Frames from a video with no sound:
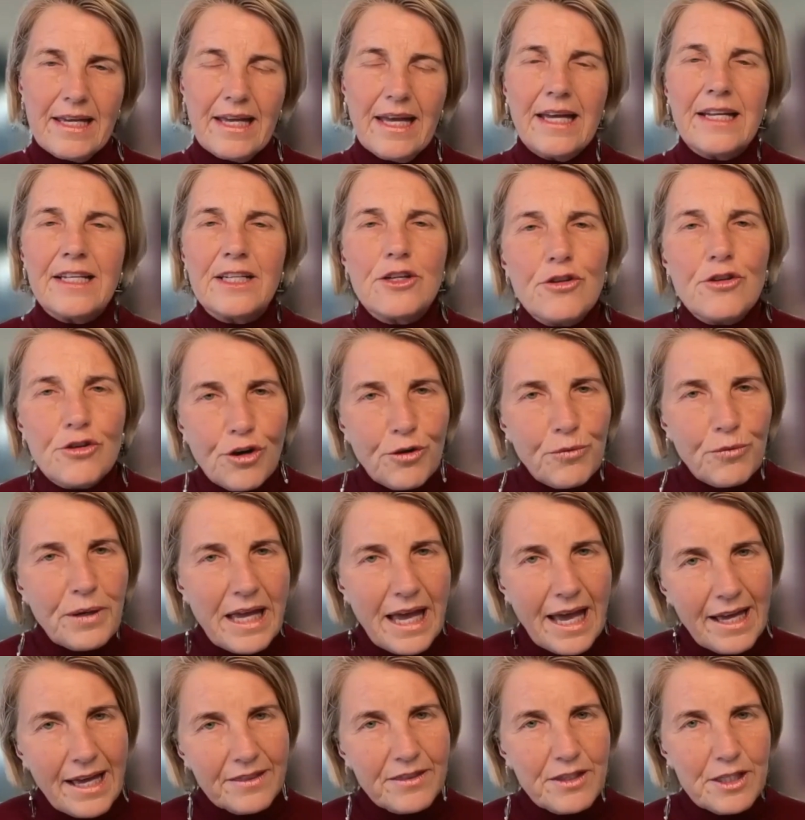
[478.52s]
We
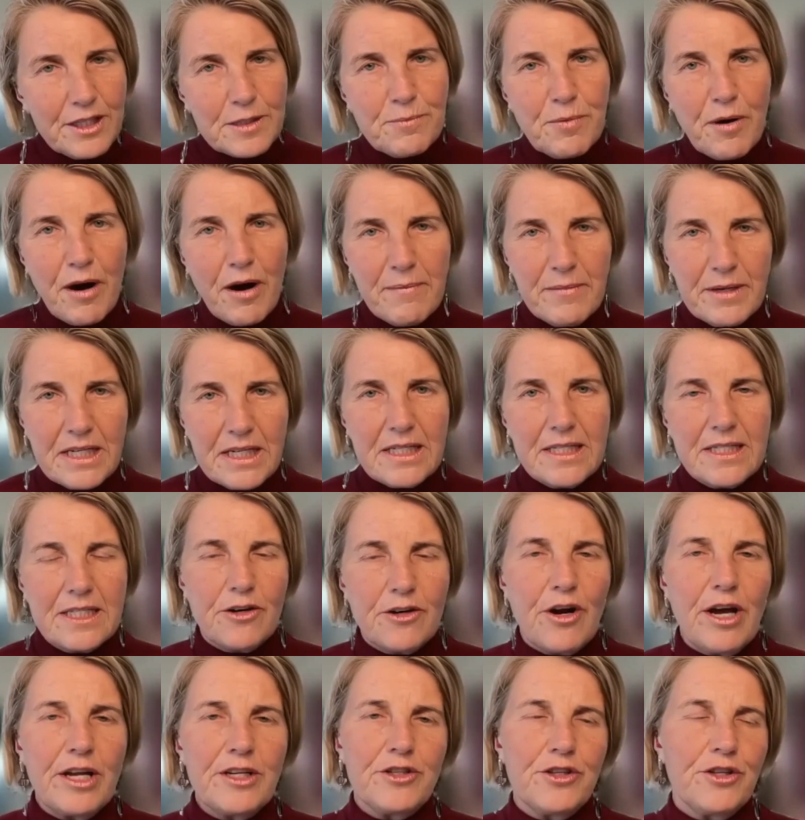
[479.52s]
had this Prime Minister
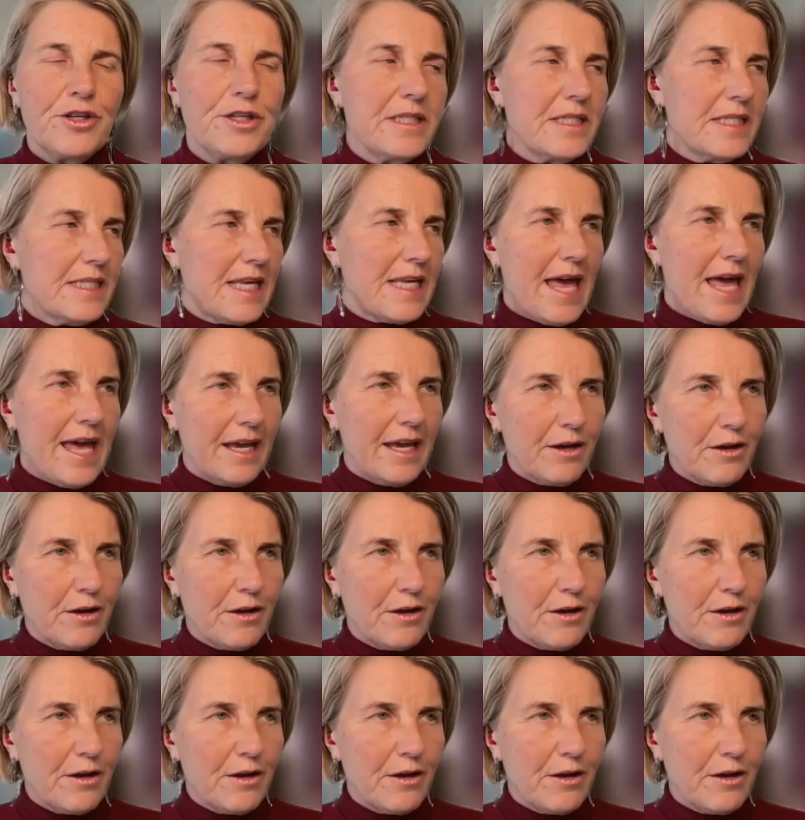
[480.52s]
Ardern saying,